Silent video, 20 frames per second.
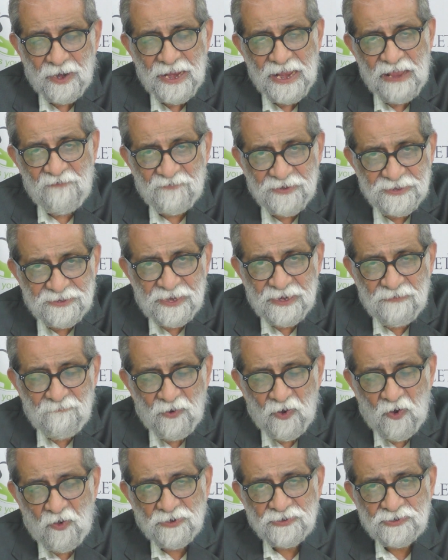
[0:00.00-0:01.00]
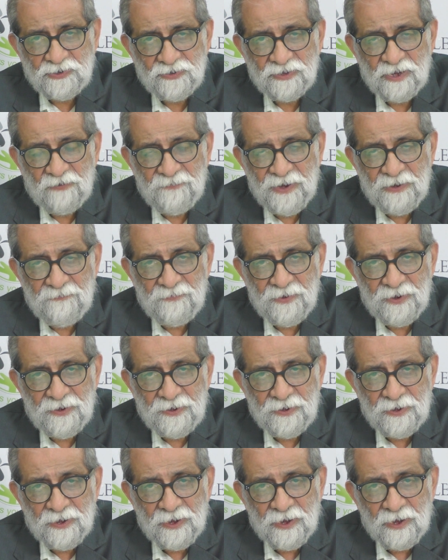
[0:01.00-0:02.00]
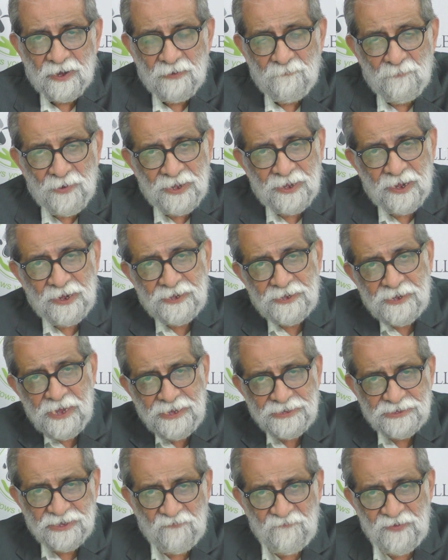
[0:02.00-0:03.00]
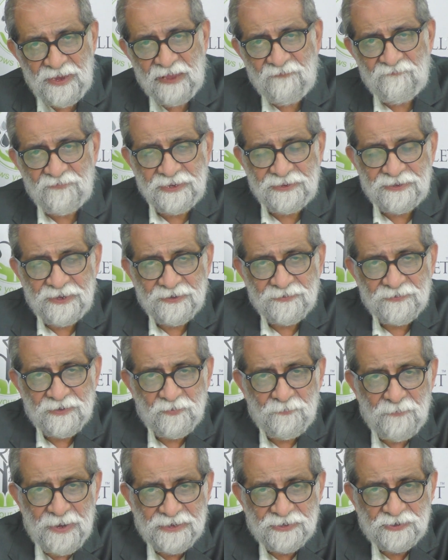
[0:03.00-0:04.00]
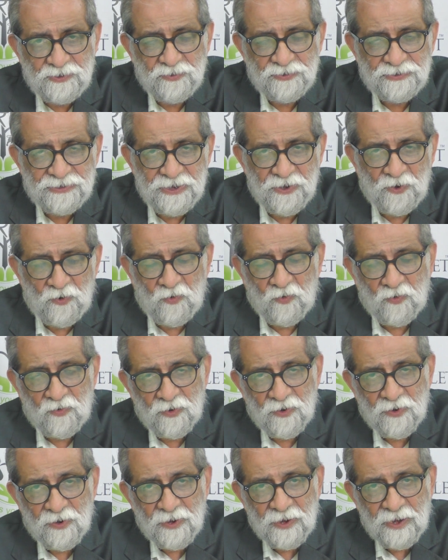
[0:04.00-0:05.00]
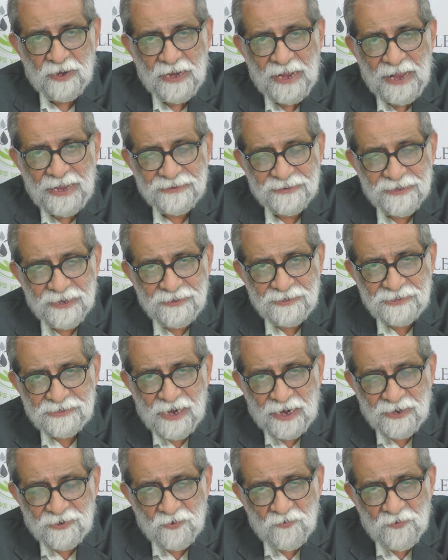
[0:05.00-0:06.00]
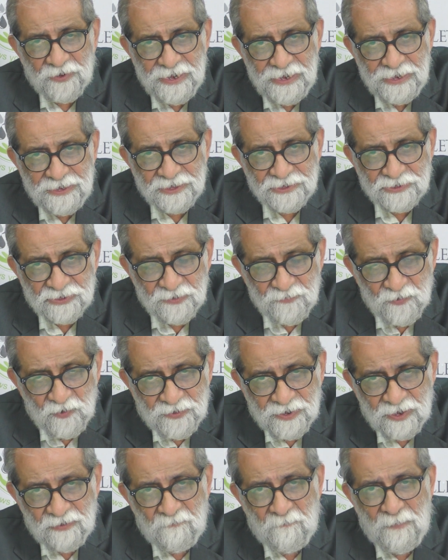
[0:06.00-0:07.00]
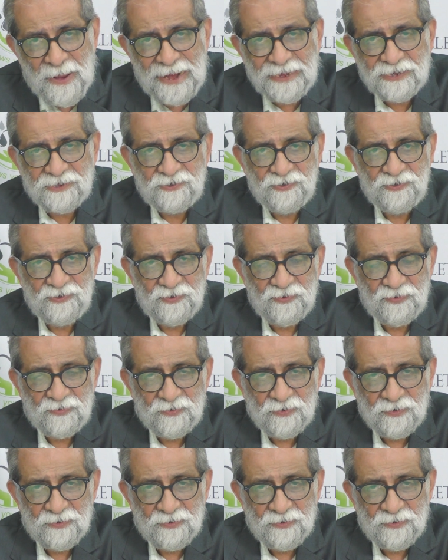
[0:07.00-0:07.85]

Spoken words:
Everything belongs to the member. Builder takes away everything, makes you zero, and then start to redistribute it back to you.